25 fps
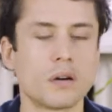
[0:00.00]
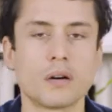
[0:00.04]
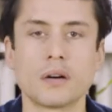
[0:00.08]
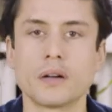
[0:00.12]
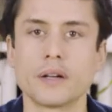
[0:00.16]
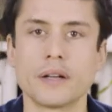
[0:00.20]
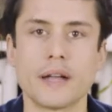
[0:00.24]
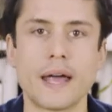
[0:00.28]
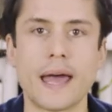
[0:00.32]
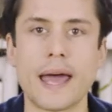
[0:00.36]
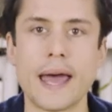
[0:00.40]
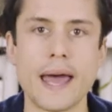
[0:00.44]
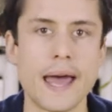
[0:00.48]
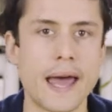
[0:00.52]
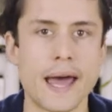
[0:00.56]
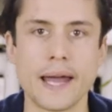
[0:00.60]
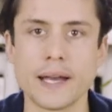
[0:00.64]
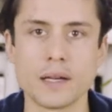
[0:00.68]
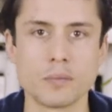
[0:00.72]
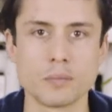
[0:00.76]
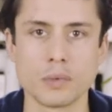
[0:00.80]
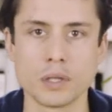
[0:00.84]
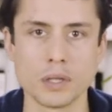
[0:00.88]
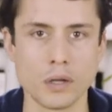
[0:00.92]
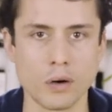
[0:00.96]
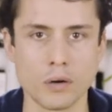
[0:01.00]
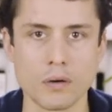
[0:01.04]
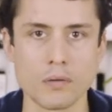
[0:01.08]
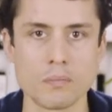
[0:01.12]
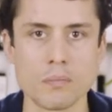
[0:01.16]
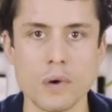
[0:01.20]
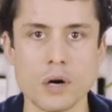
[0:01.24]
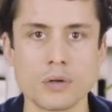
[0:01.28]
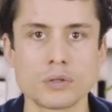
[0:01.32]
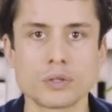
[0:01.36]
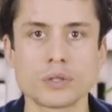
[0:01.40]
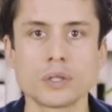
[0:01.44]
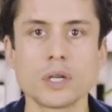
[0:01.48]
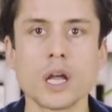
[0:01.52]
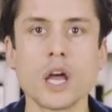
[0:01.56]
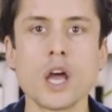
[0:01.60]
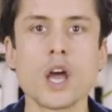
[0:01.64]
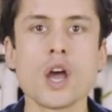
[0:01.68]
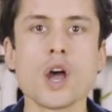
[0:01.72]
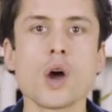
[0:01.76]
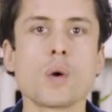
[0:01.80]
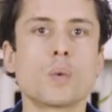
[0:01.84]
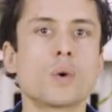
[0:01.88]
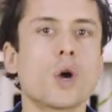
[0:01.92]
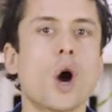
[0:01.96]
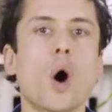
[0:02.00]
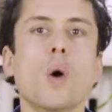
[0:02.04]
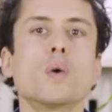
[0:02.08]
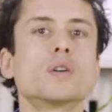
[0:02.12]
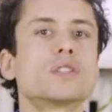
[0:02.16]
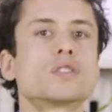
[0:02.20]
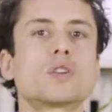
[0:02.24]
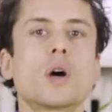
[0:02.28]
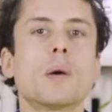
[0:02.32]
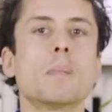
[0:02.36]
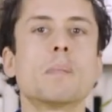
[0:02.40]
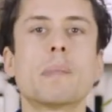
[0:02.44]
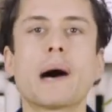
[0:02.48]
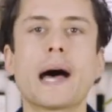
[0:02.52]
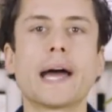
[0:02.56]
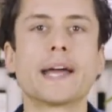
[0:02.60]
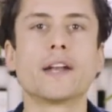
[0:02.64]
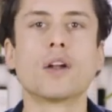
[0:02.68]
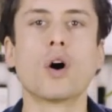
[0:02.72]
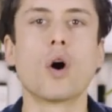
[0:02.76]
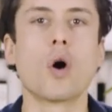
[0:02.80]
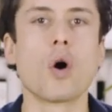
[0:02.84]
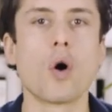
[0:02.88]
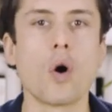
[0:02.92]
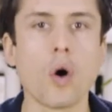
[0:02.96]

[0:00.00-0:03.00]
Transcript: on animal locomotion. We always combine